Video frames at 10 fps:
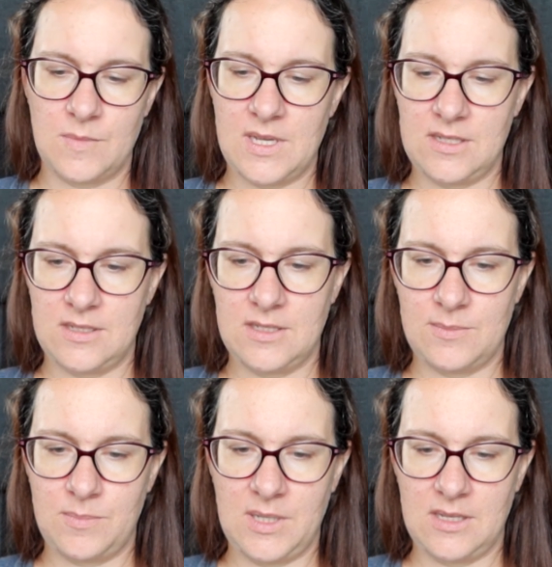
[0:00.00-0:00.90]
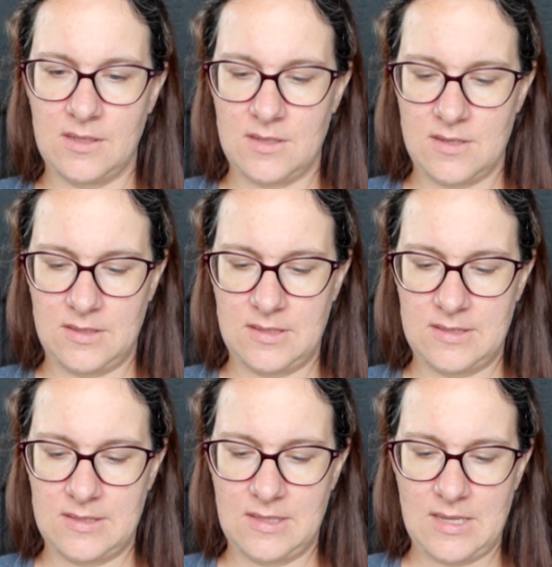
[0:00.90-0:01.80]
ended up being a
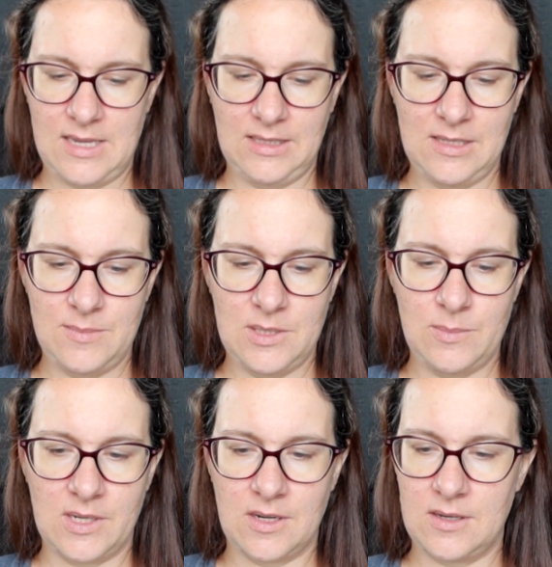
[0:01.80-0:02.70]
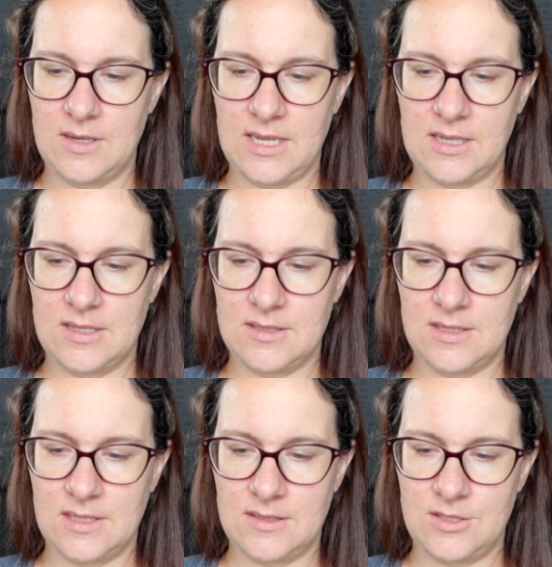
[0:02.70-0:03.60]
slightly bit bigger. I guess
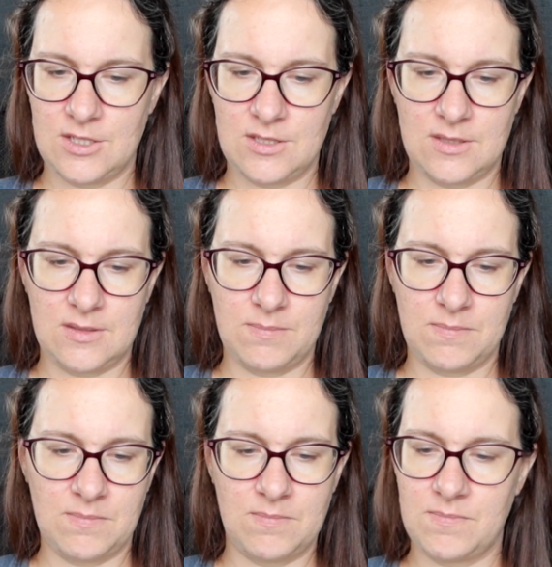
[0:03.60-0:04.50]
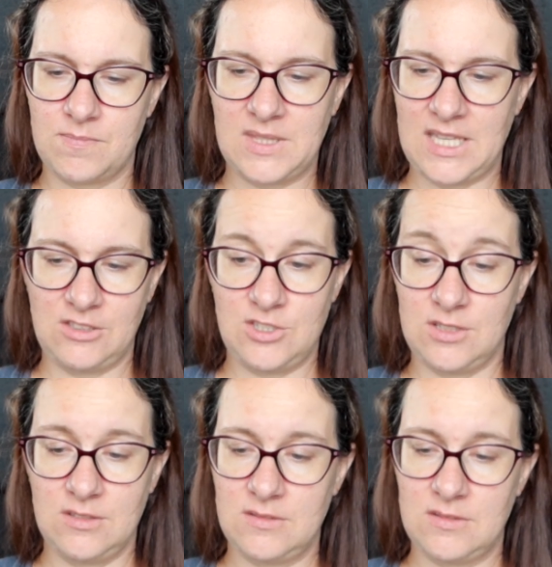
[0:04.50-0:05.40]
that's just
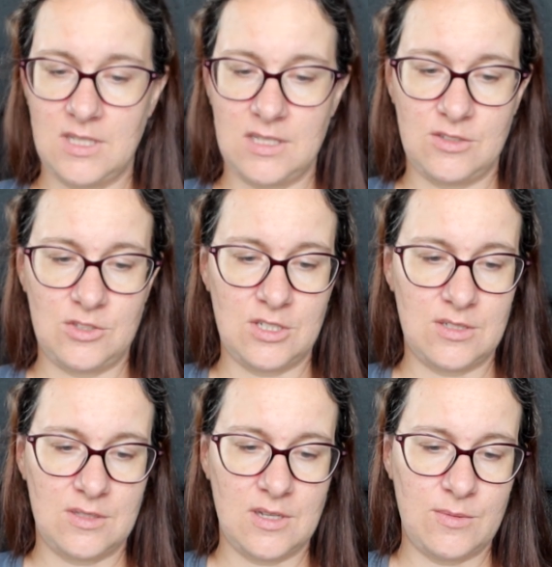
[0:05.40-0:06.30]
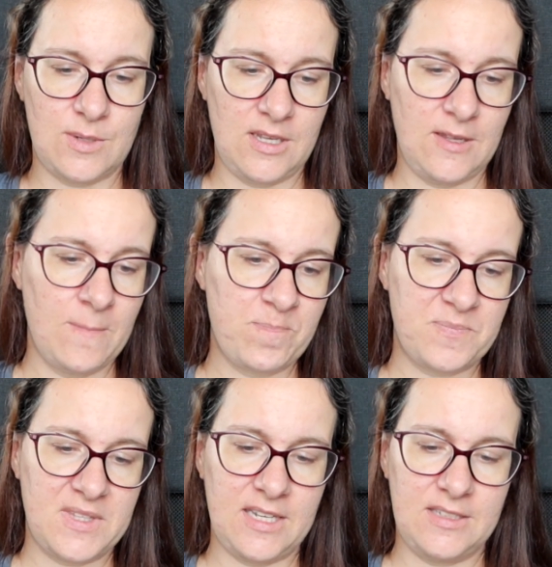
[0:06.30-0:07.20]
tension, that's just how I
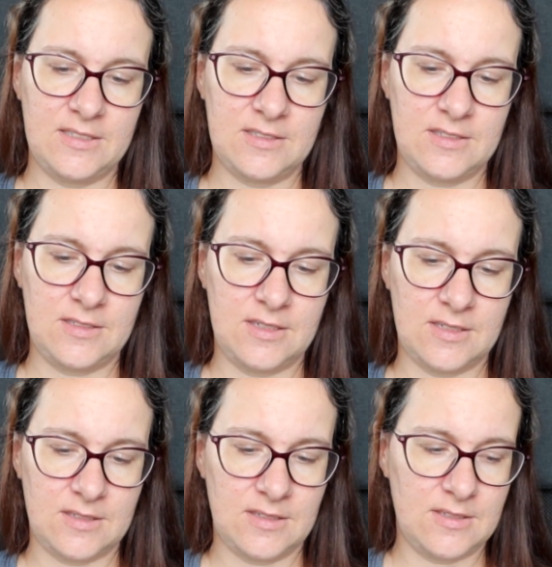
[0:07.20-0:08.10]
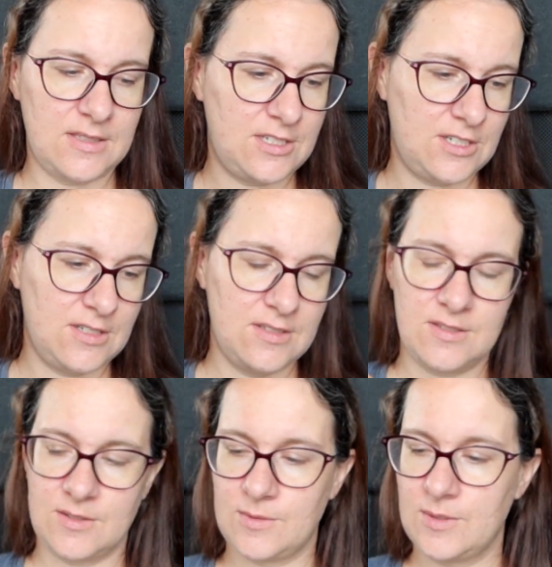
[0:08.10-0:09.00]
tightened the stitches,
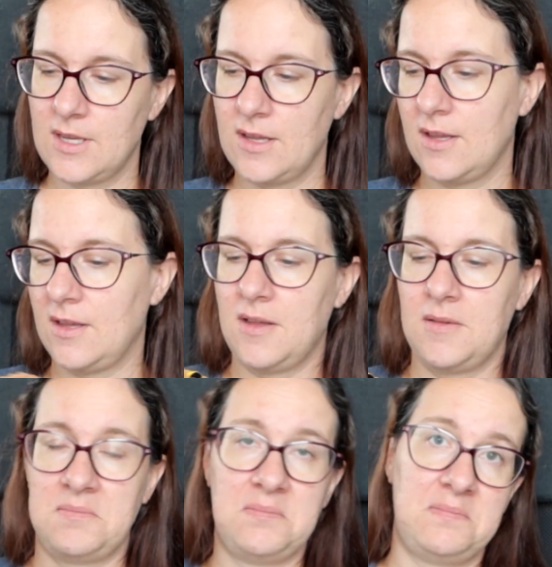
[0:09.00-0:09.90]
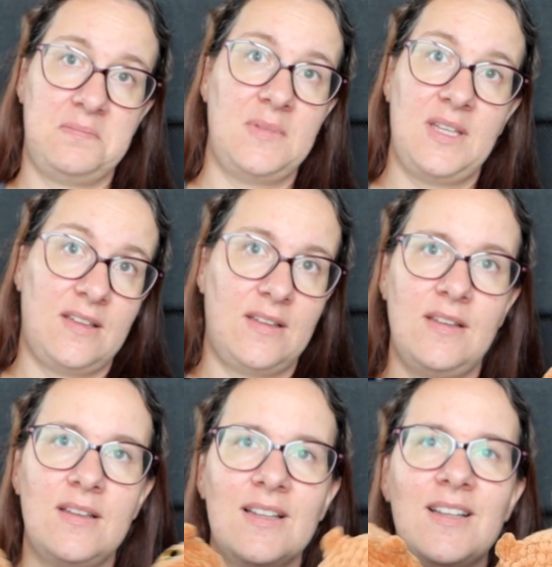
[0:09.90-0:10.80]
so
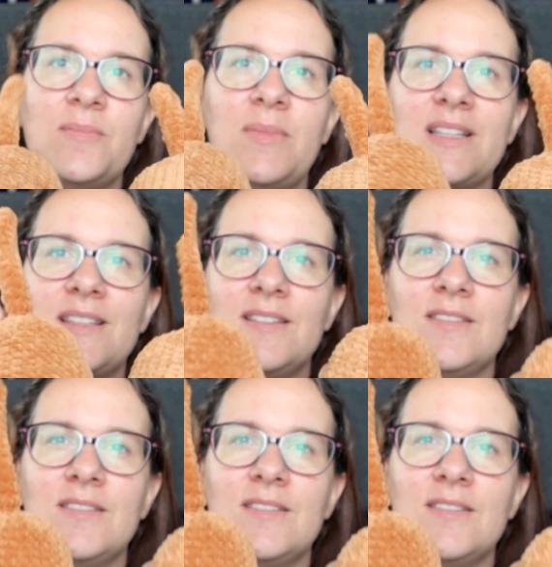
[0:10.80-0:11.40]
but